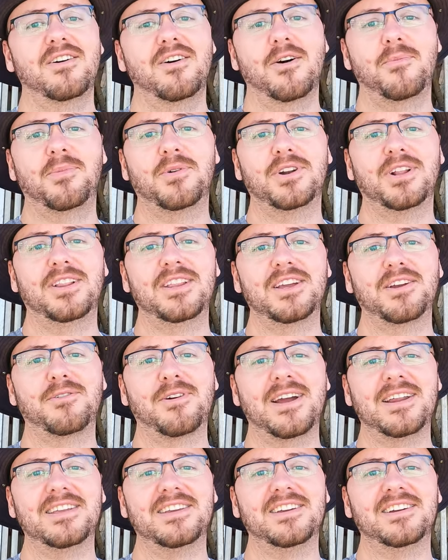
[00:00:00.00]
I'll put a link
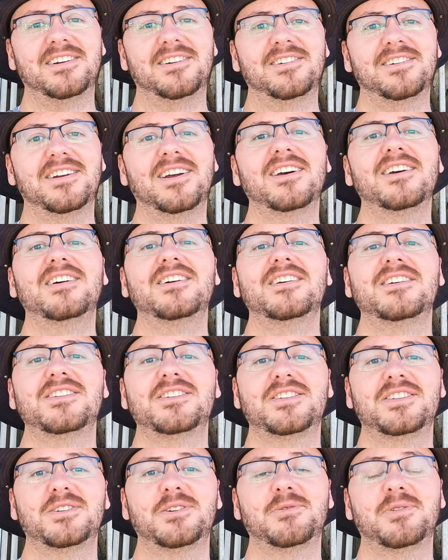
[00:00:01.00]
right here
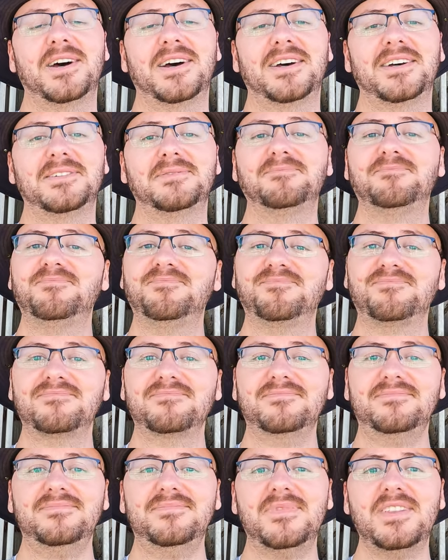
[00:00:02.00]
to um,
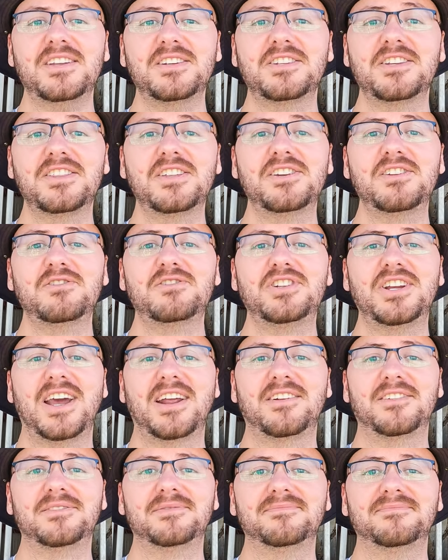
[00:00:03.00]
to the new
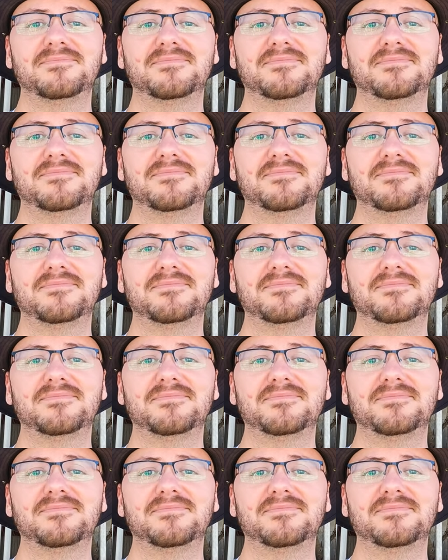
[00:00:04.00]
channel.